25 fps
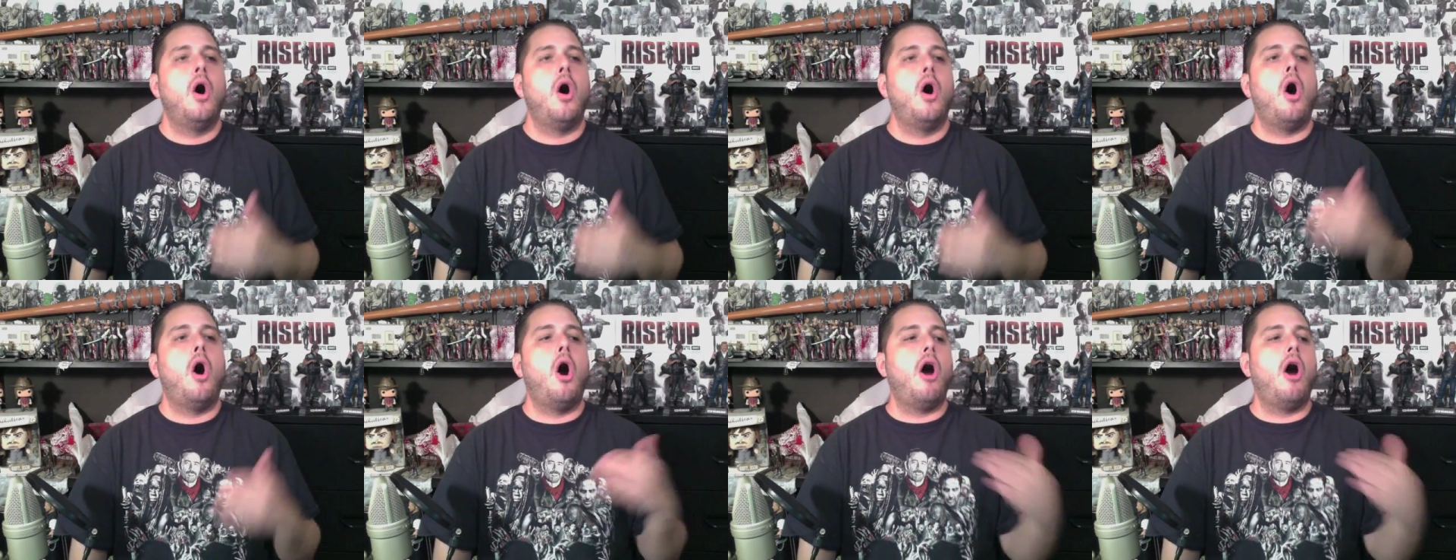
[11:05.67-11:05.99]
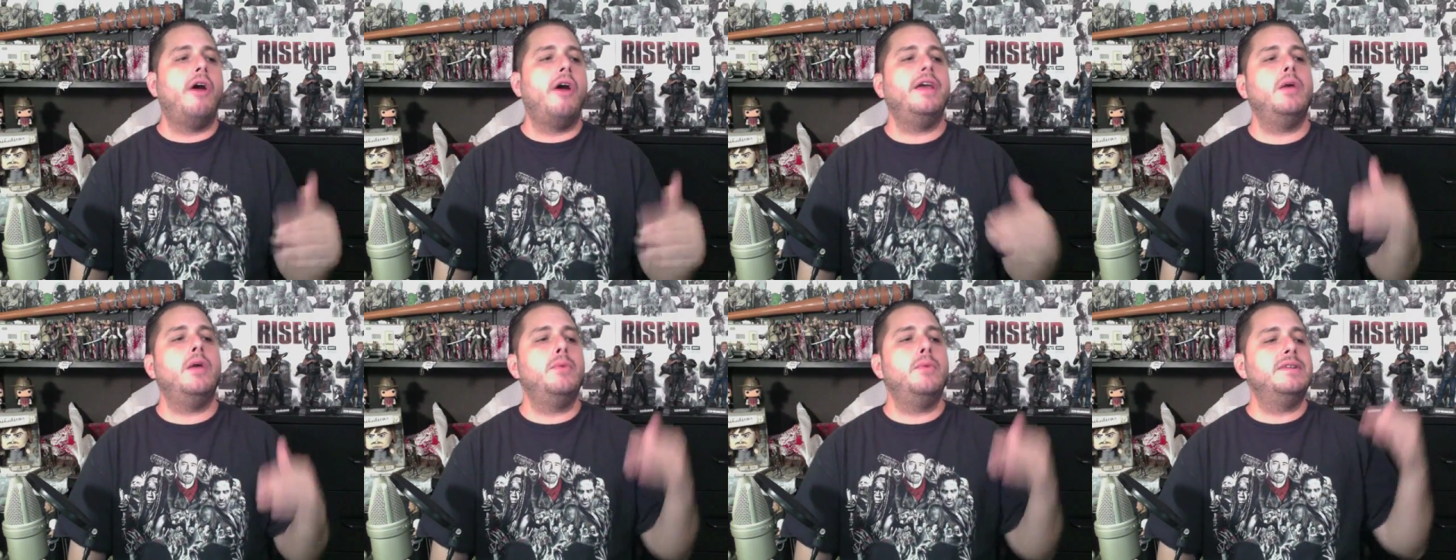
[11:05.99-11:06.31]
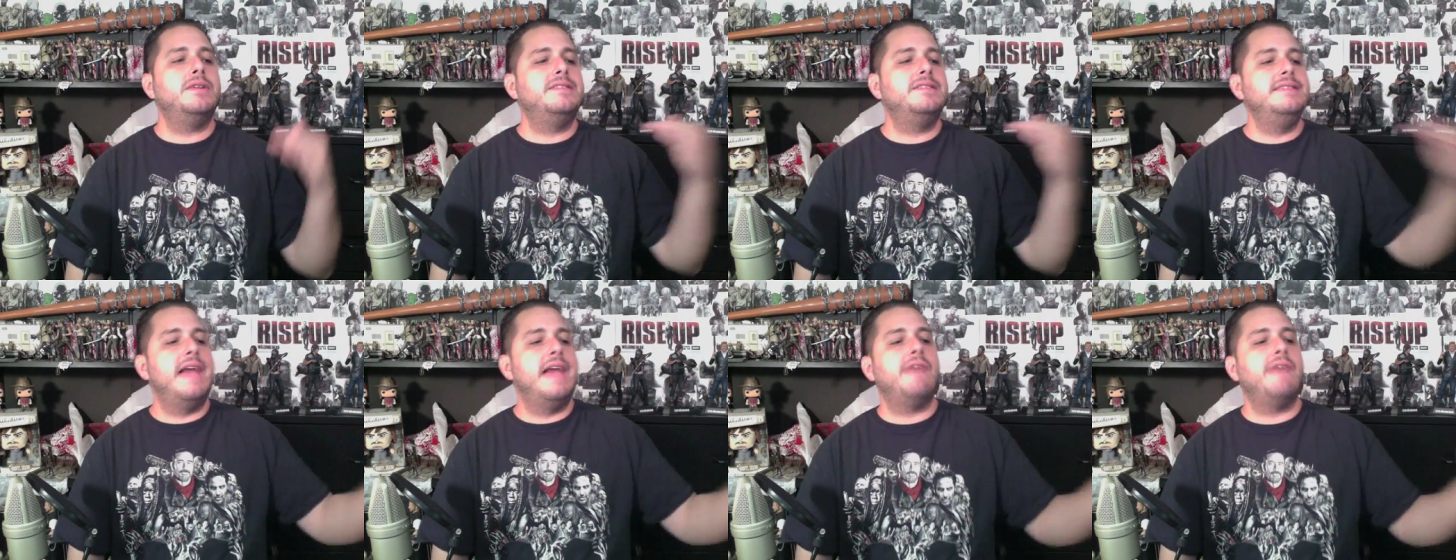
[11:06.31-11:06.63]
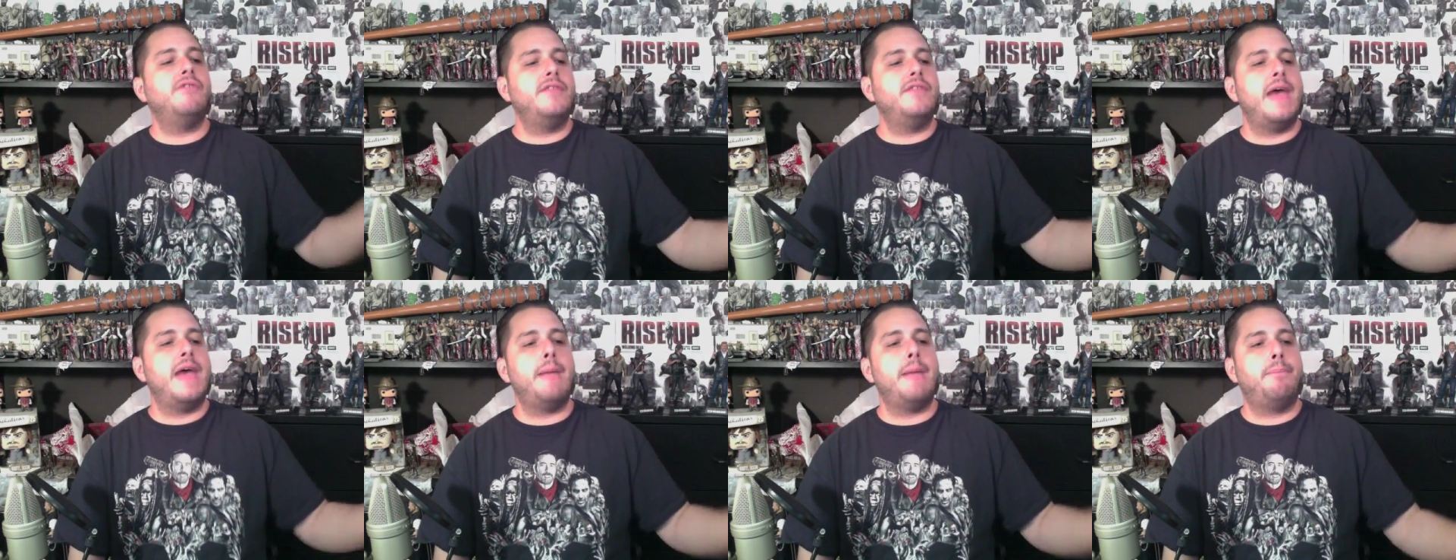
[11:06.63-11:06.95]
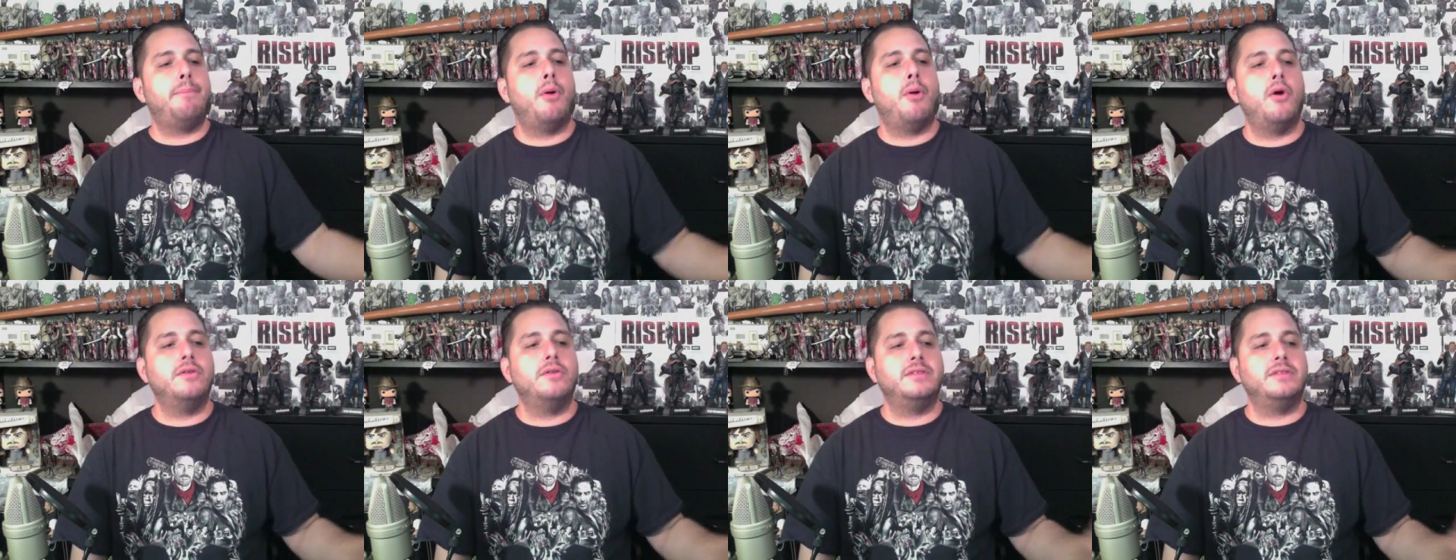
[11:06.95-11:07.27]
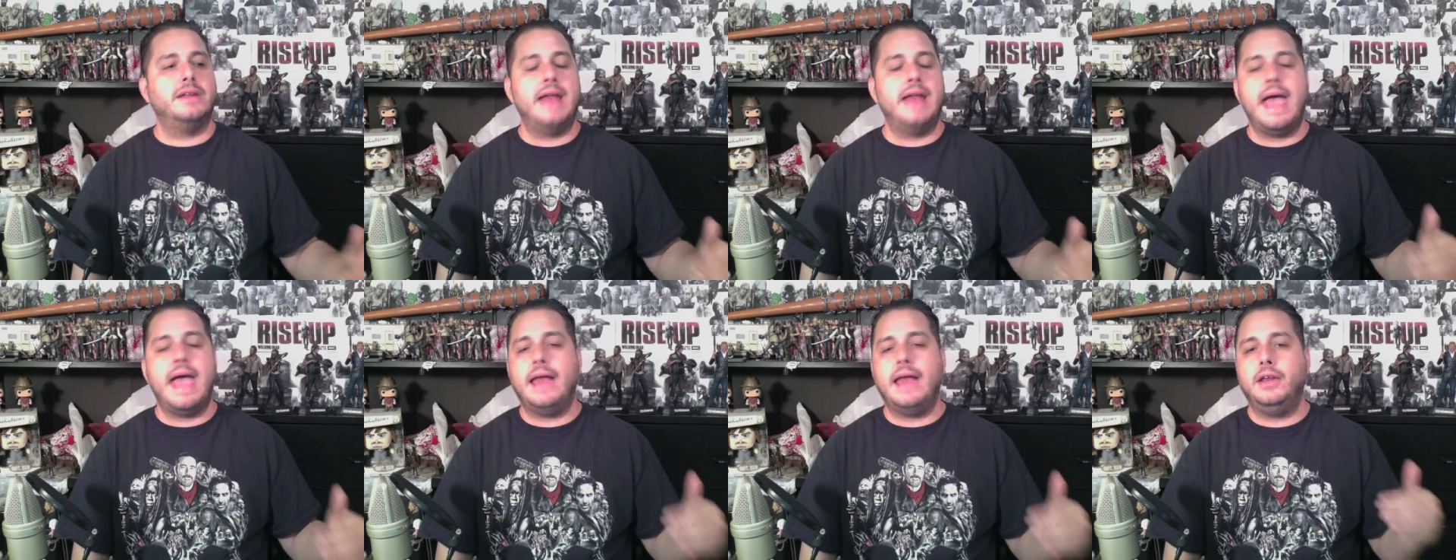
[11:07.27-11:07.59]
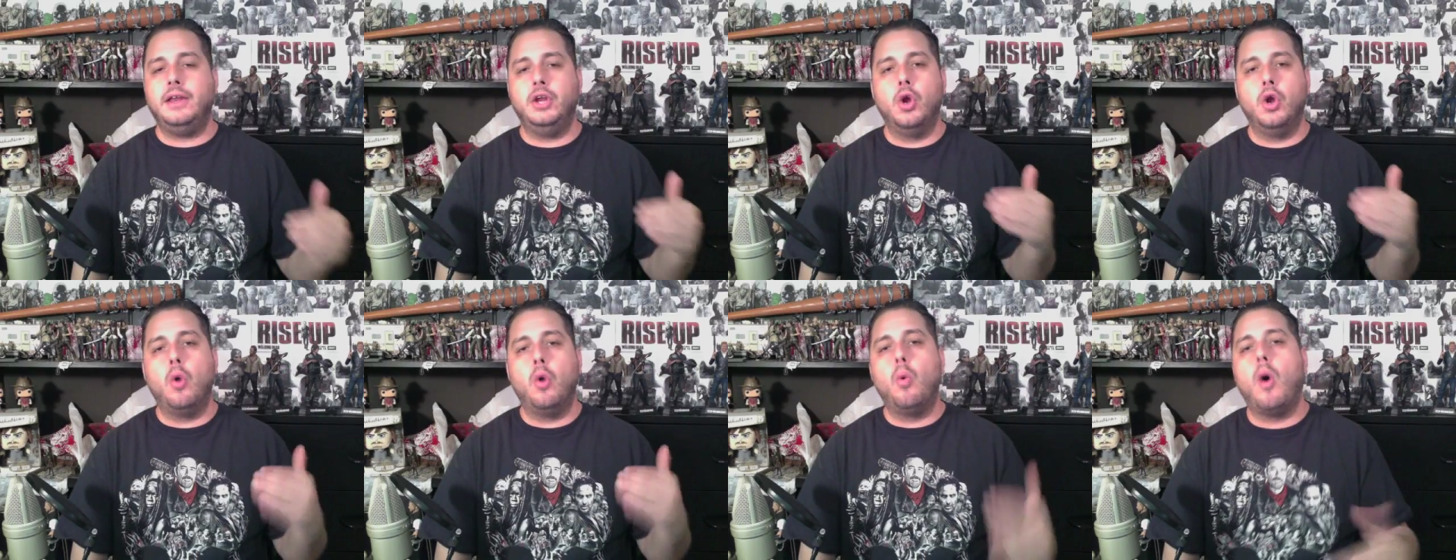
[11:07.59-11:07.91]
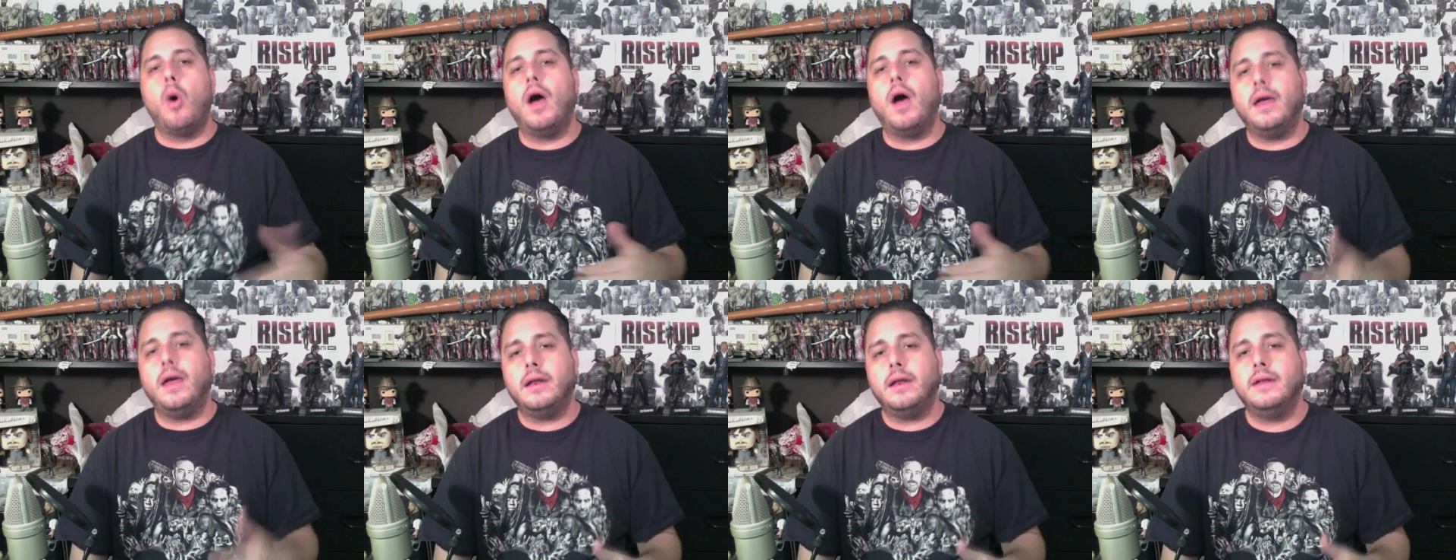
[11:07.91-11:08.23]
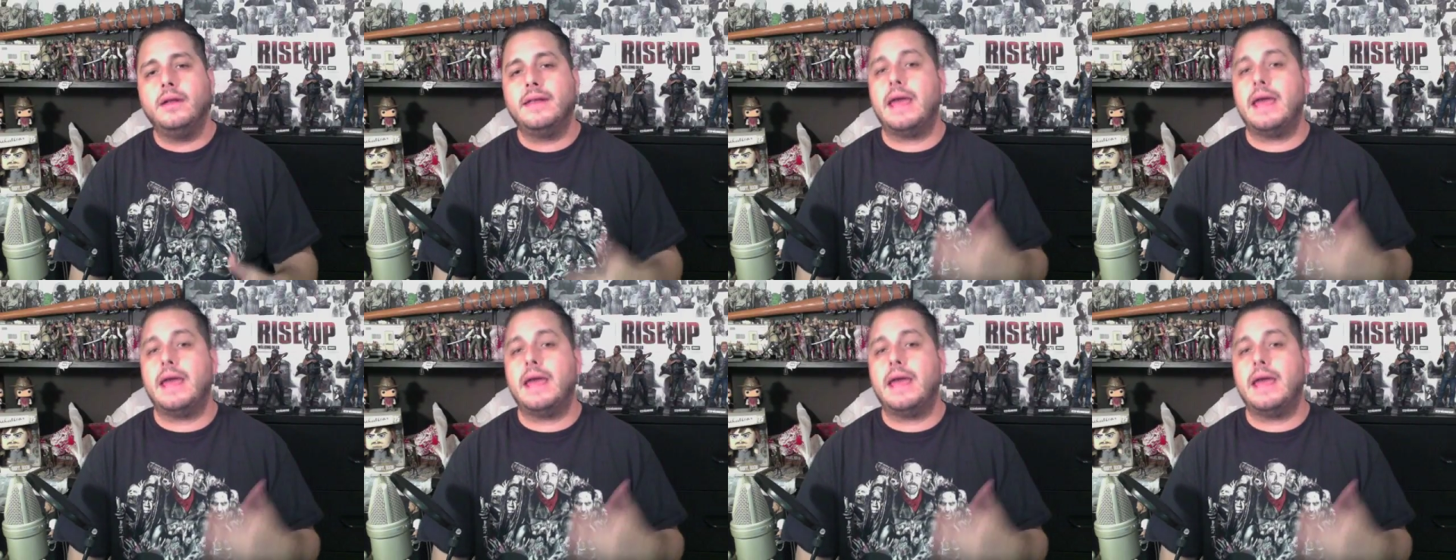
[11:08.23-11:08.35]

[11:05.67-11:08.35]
Arya was never that person. And you know what?